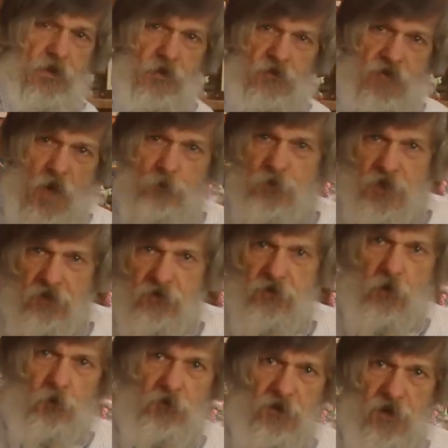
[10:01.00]
Now, Japanese in
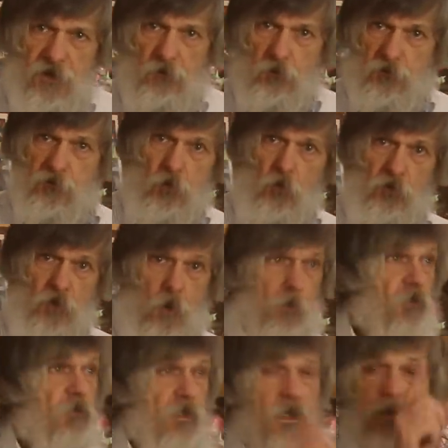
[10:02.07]
those days was, of course,
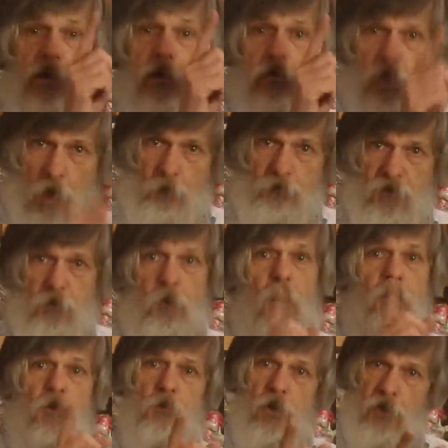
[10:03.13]
always written top to
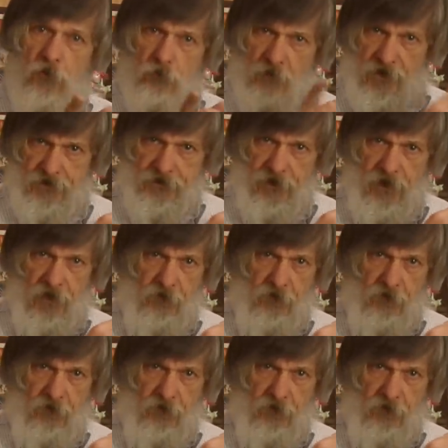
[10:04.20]
bottom, right to